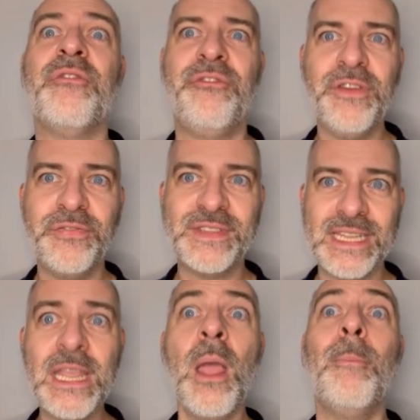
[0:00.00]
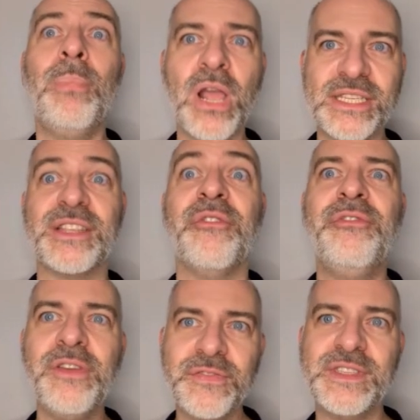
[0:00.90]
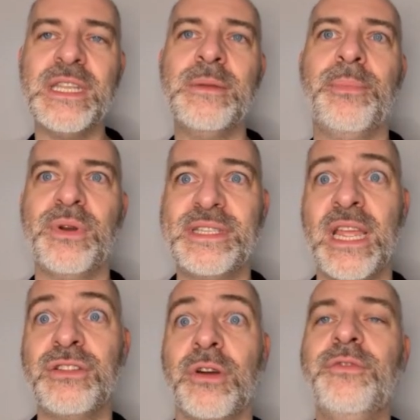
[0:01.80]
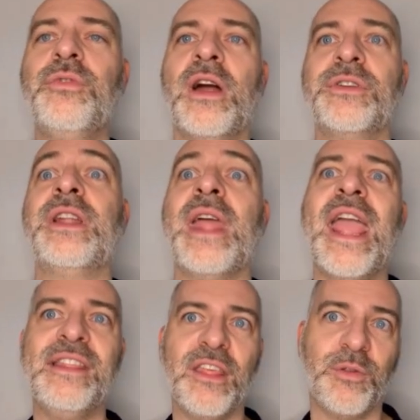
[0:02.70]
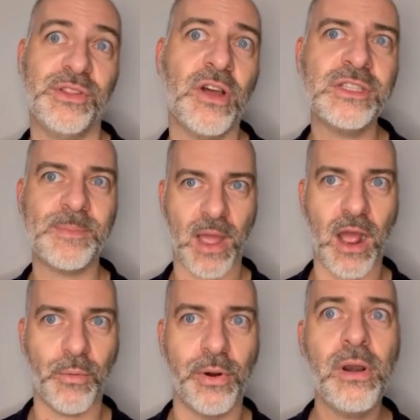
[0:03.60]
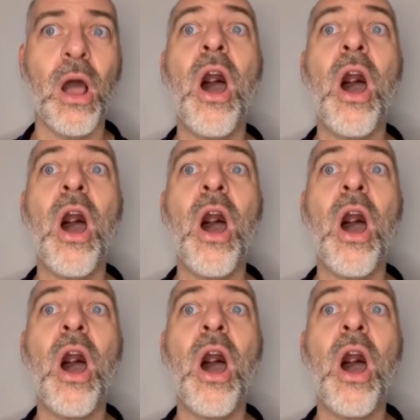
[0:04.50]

50 plus 15% of 283 tons per hour